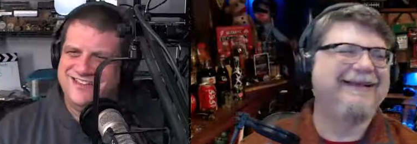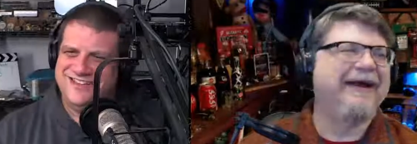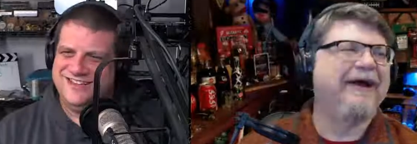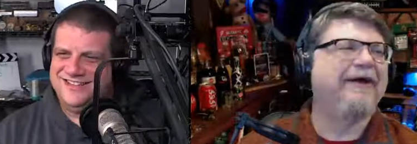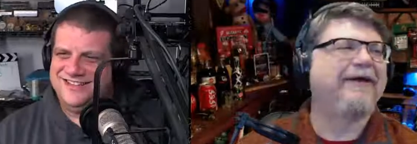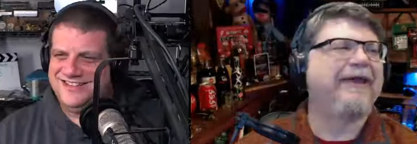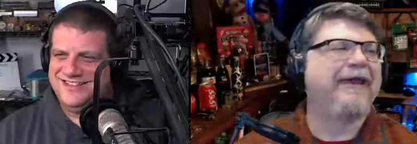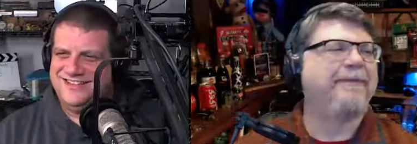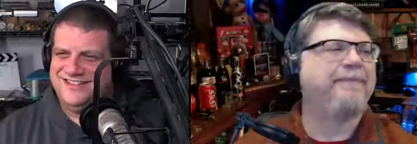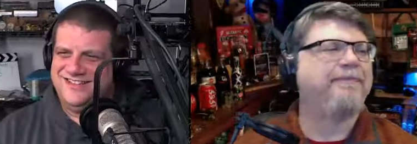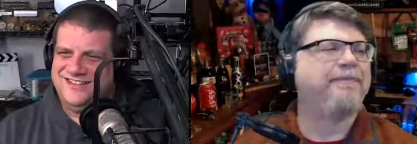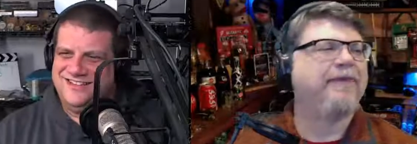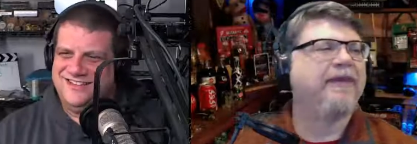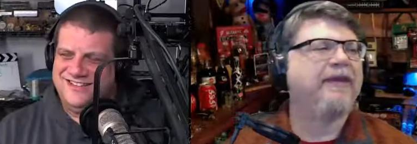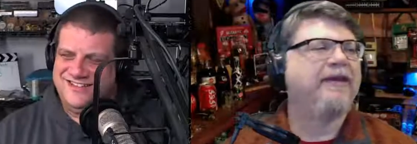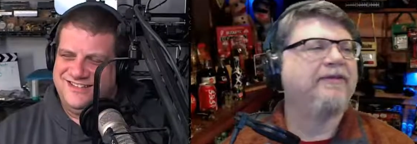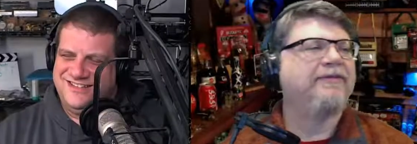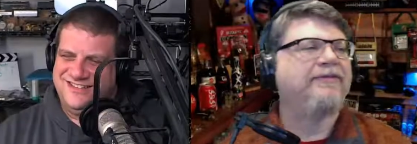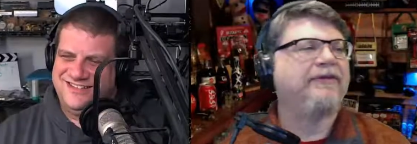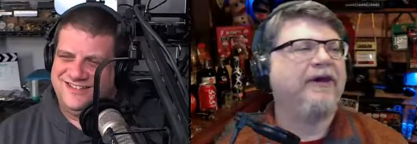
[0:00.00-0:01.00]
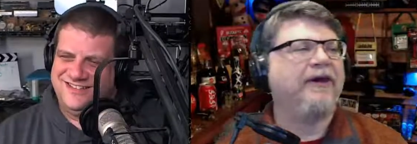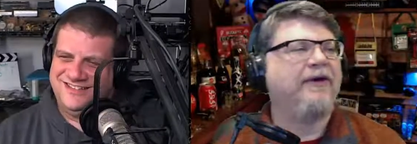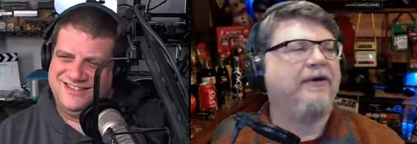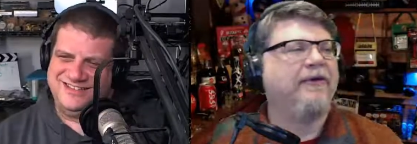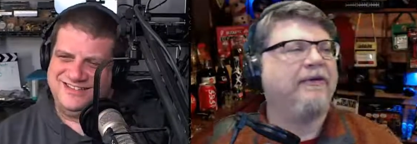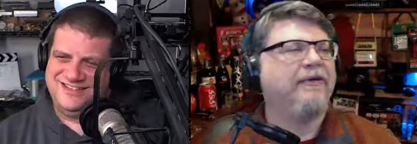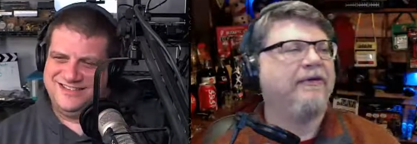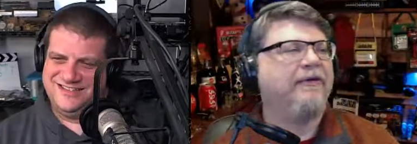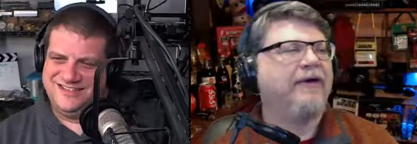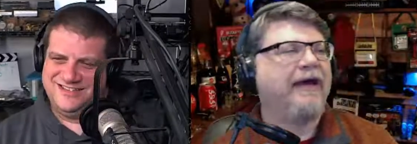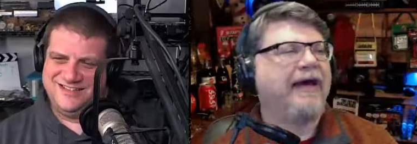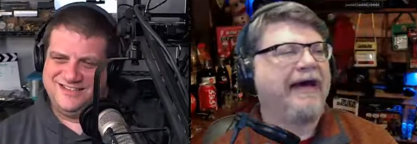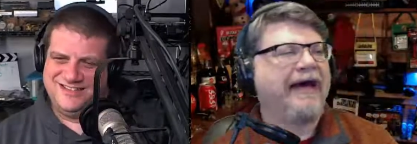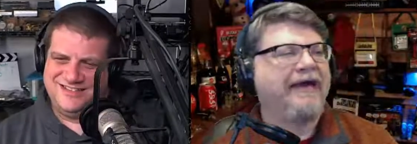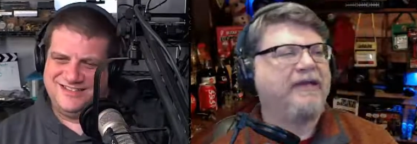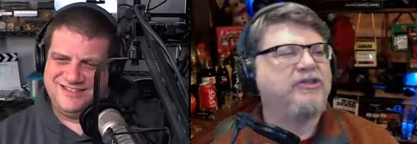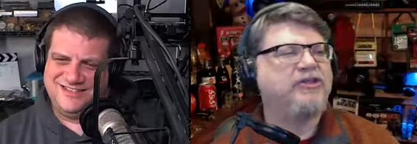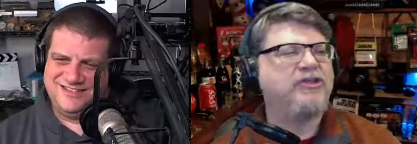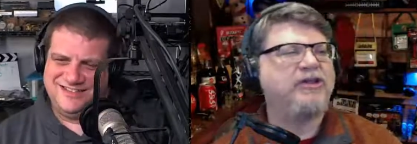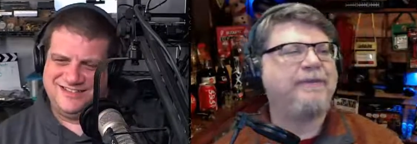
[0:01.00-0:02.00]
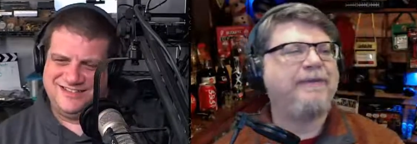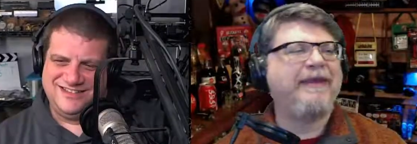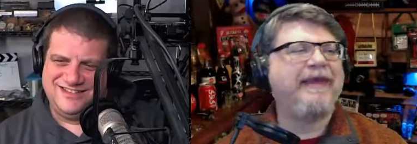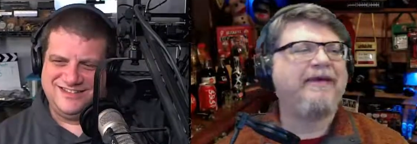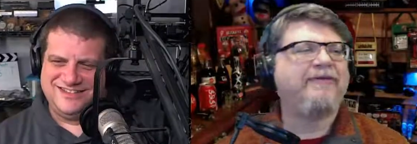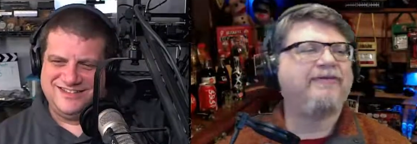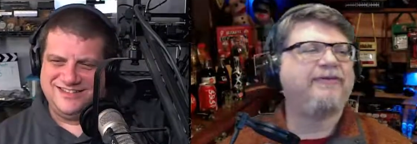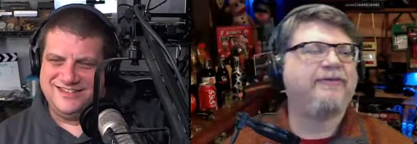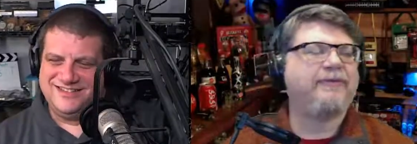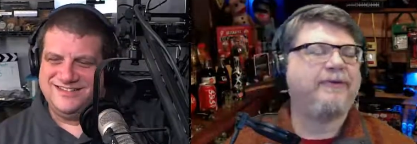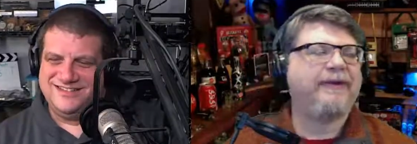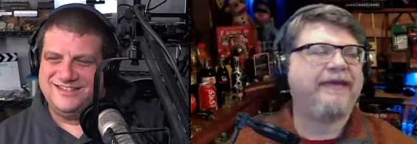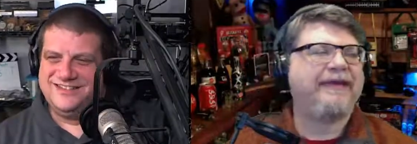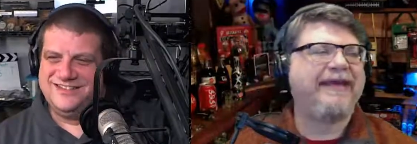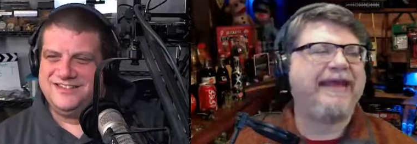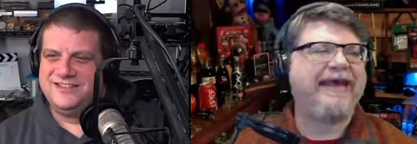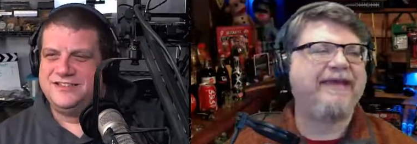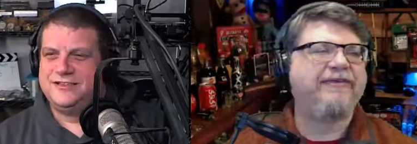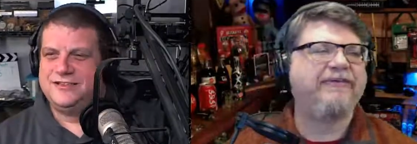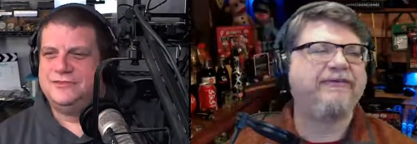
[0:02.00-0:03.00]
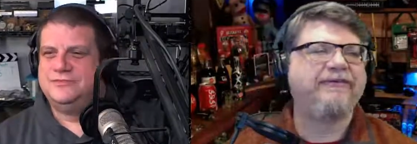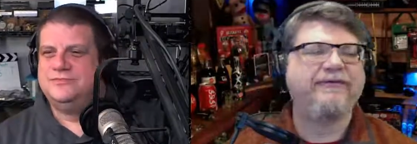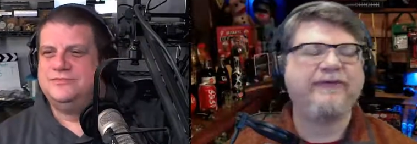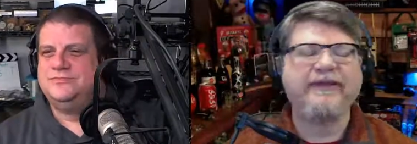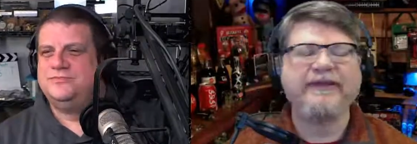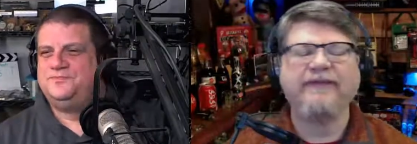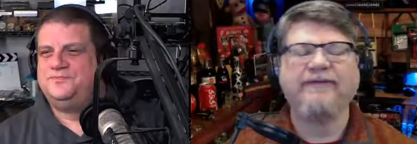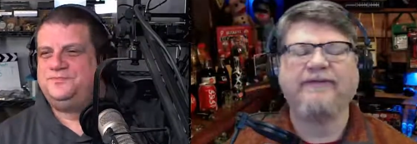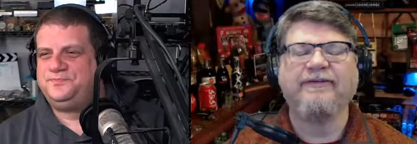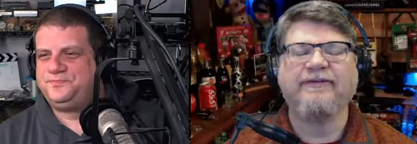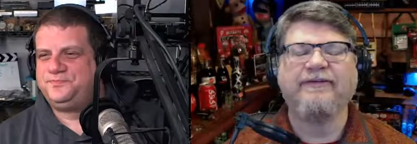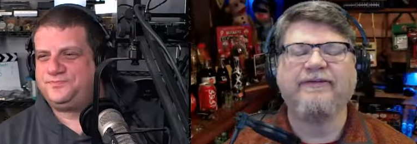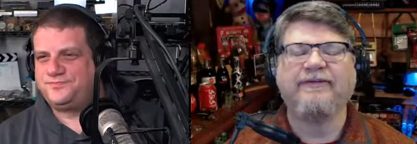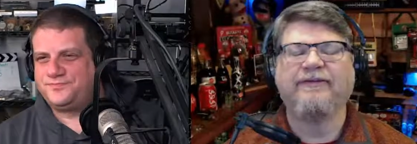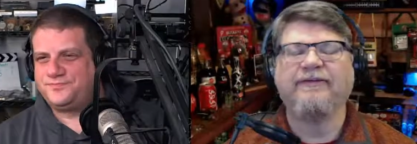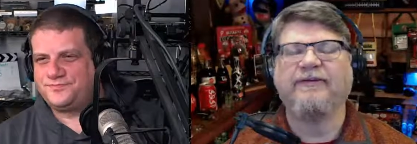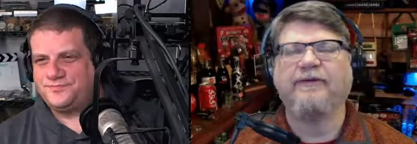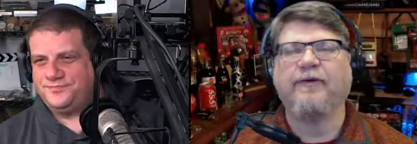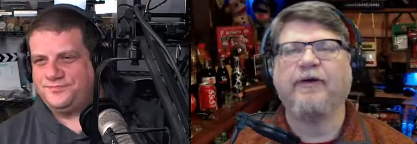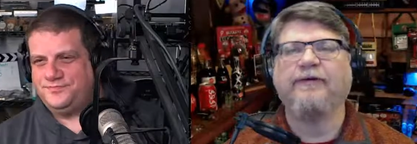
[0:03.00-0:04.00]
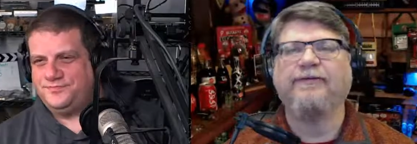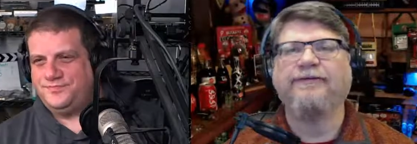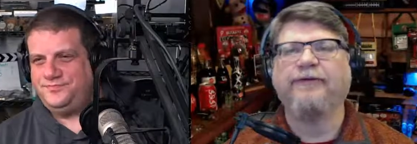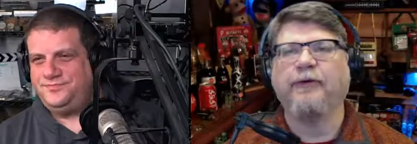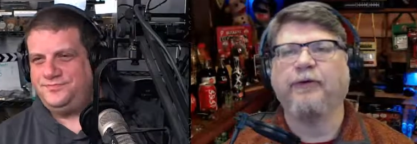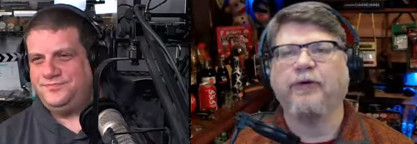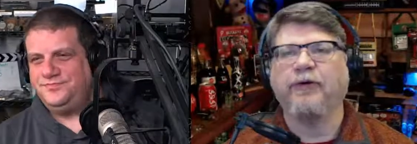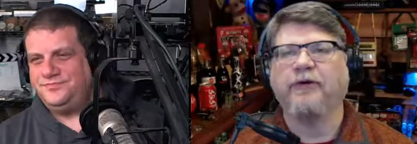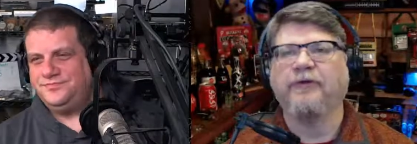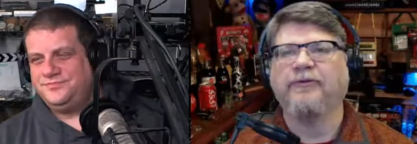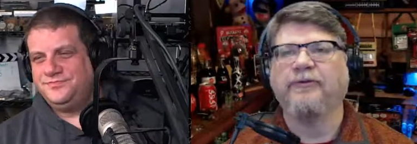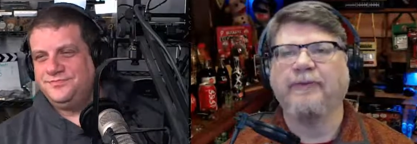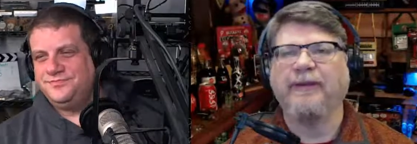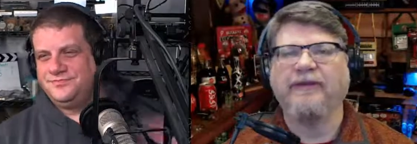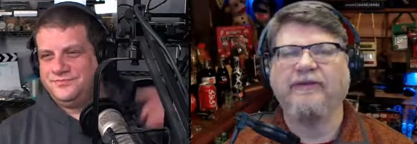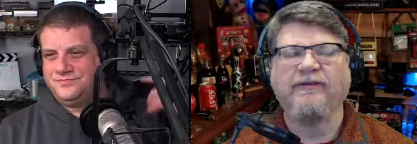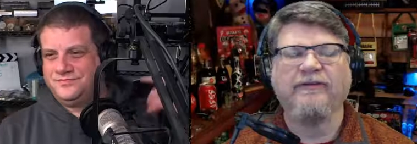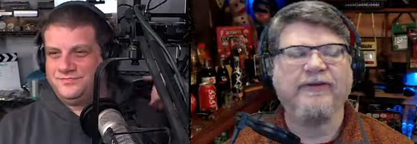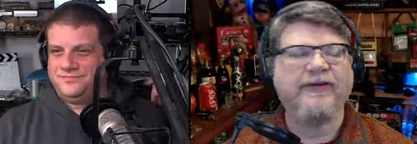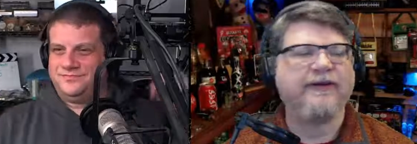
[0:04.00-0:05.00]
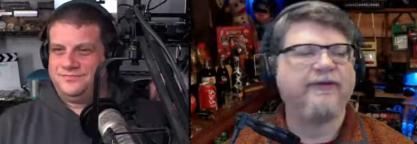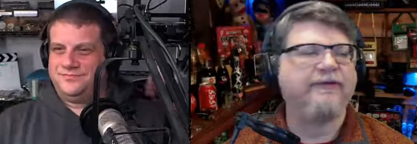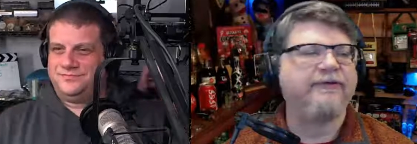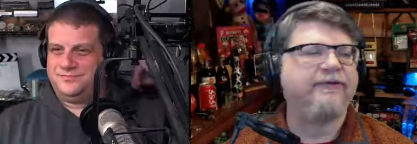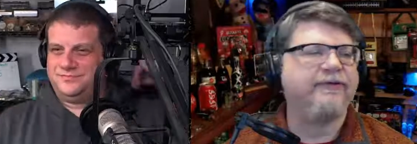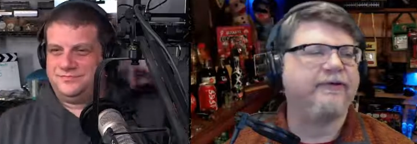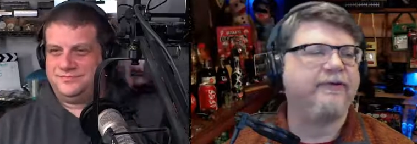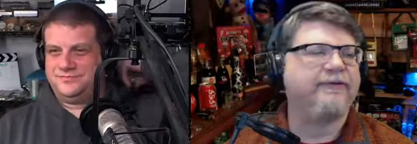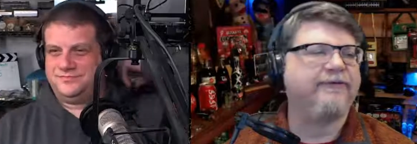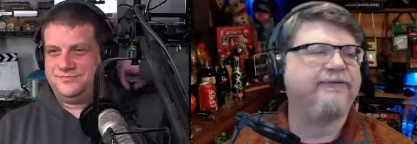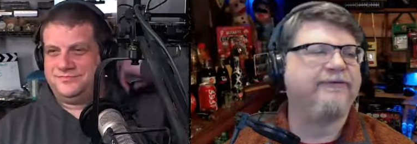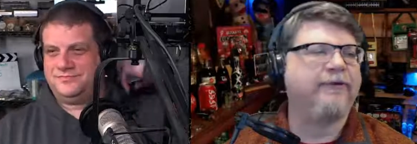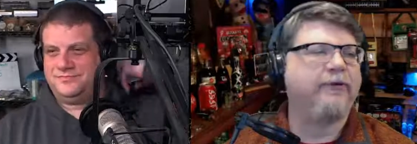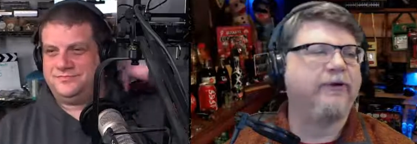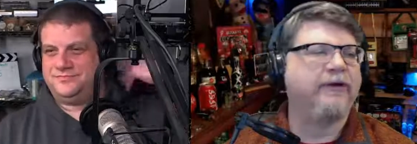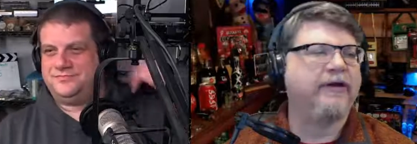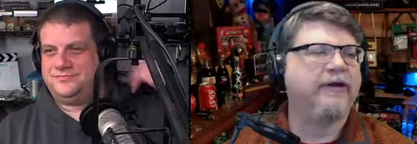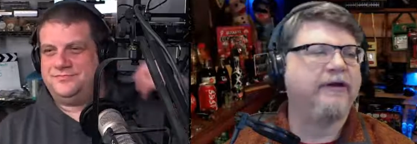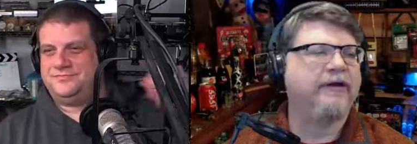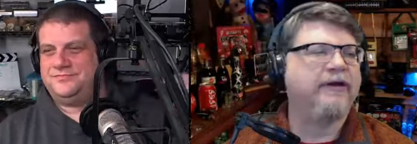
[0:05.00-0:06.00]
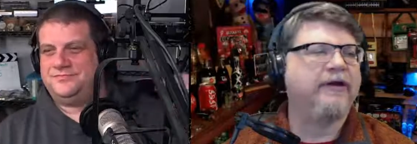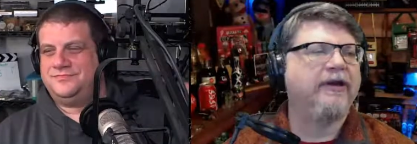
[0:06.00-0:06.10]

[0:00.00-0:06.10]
Speaker 1: okay. So uh, GPS 3 SV 04, Space Vehicle 04,